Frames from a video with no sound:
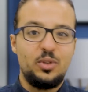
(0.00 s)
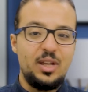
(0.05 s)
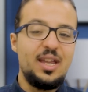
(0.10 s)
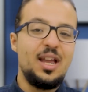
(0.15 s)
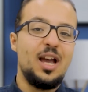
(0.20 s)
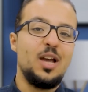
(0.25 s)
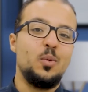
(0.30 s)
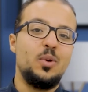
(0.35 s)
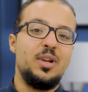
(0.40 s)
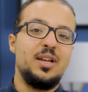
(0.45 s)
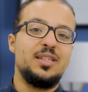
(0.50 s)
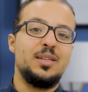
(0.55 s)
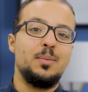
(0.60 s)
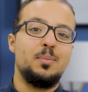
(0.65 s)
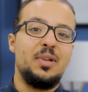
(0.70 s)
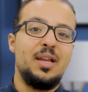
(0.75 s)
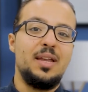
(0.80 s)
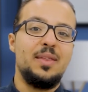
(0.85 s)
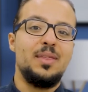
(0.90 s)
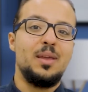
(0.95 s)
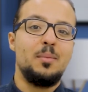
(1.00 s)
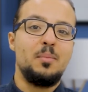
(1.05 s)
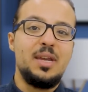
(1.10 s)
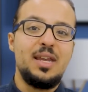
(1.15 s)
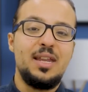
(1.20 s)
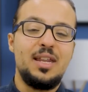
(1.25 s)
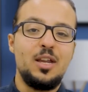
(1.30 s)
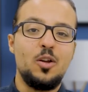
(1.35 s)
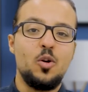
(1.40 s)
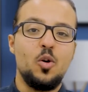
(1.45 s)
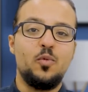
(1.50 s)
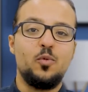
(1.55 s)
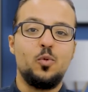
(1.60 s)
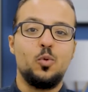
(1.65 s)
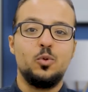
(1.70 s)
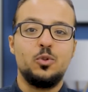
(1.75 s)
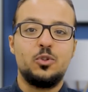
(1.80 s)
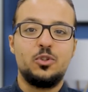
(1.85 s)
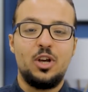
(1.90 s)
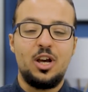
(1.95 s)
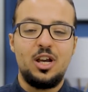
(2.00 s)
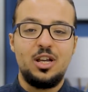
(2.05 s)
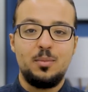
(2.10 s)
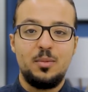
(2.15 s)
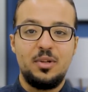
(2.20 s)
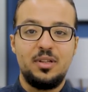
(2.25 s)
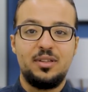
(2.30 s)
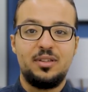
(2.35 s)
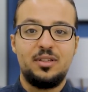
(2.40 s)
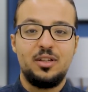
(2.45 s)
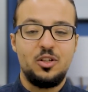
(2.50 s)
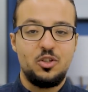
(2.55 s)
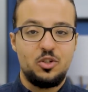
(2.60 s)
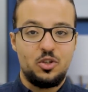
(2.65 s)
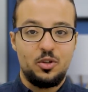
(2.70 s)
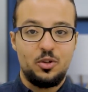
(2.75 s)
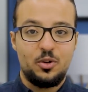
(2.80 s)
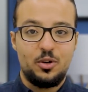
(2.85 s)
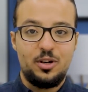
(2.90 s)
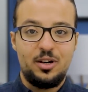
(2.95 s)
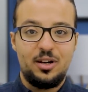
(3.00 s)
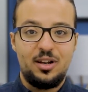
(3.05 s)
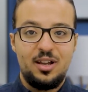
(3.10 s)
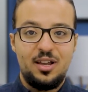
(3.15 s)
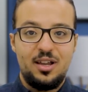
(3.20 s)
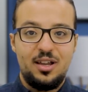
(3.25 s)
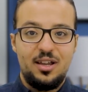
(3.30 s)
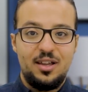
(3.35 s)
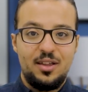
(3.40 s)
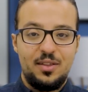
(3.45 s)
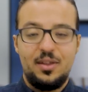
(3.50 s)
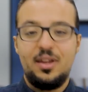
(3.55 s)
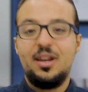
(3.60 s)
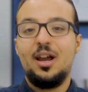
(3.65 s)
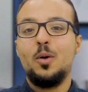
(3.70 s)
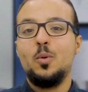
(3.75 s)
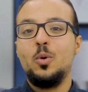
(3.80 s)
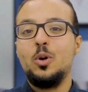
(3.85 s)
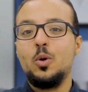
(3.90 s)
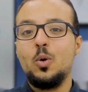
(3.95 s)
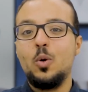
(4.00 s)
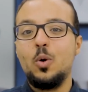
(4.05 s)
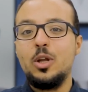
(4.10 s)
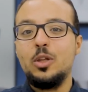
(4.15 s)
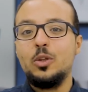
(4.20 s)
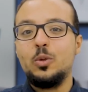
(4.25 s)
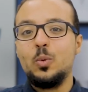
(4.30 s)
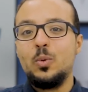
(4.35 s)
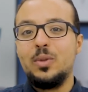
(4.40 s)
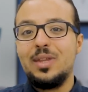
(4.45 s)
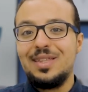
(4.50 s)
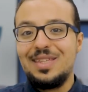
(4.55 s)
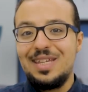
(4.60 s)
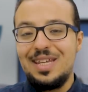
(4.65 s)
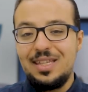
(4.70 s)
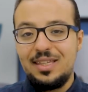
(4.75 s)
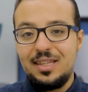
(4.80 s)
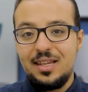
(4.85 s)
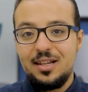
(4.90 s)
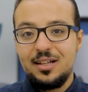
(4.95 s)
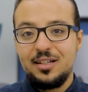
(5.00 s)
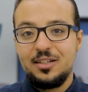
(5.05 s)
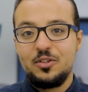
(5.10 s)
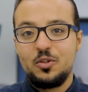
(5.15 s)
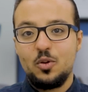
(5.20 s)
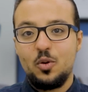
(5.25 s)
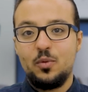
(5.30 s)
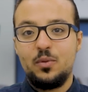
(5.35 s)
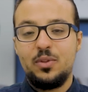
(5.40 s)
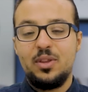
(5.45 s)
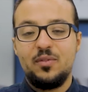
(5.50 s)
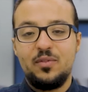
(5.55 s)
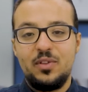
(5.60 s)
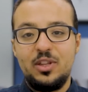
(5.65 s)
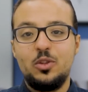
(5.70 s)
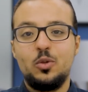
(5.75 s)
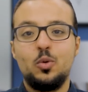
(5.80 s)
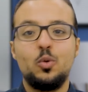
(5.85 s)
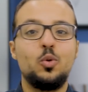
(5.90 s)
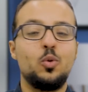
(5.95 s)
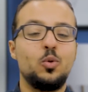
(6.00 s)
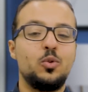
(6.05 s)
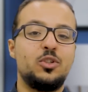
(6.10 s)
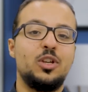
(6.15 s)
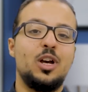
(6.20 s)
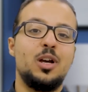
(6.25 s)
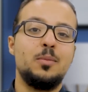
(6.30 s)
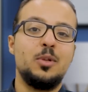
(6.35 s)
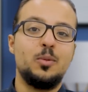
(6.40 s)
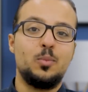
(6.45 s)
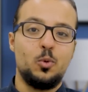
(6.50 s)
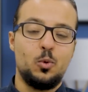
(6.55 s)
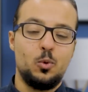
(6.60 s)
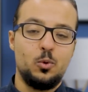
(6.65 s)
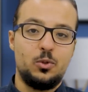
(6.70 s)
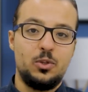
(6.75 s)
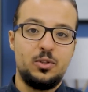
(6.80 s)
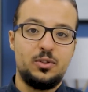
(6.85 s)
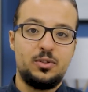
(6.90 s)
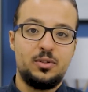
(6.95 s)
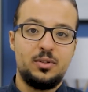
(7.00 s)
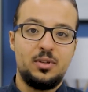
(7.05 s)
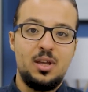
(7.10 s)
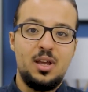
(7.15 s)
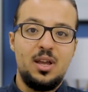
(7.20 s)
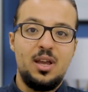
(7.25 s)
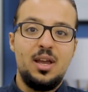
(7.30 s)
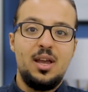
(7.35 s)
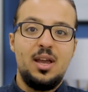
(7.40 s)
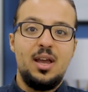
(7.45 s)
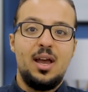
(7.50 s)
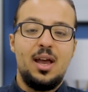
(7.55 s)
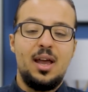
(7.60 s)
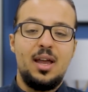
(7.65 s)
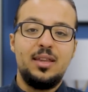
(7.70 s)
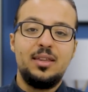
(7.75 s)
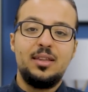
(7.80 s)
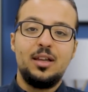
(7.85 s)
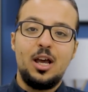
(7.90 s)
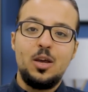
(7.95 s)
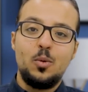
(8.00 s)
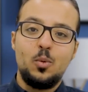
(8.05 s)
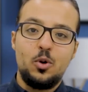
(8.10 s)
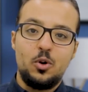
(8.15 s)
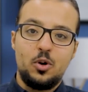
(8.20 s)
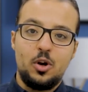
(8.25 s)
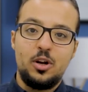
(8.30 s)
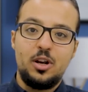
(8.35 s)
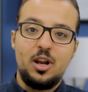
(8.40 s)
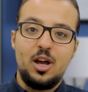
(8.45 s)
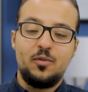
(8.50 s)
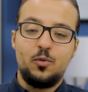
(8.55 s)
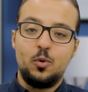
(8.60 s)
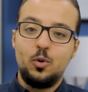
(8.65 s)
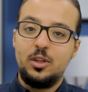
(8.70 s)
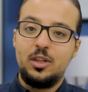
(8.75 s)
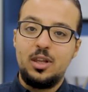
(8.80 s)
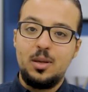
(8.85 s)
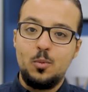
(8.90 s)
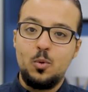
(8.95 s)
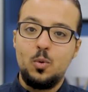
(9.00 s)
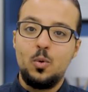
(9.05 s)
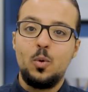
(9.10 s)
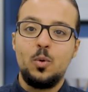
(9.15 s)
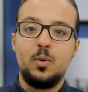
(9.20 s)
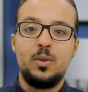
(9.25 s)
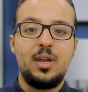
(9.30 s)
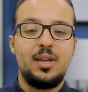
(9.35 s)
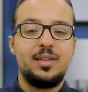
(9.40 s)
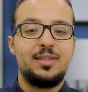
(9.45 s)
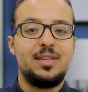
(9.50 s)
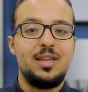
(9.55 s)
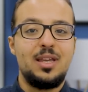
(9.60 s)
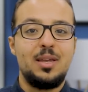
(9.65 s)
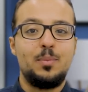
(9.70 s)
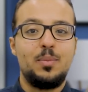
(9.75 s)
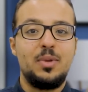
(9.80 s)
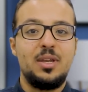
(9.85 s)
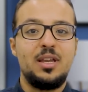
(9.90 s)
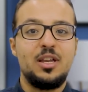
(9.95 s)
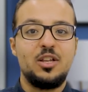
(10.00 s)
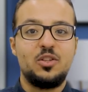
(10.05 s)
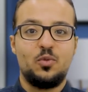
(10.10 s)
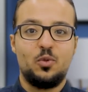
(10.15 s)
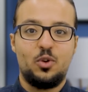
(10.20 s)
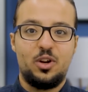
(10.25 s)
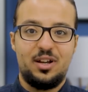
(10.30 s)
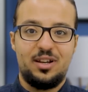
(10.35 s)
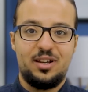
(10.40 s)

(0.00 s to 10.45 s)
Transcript: Today I will explain the meaning of consignment in general, then I will go into the details of the vendor consignment process, and I will run a full demo on the SAP S four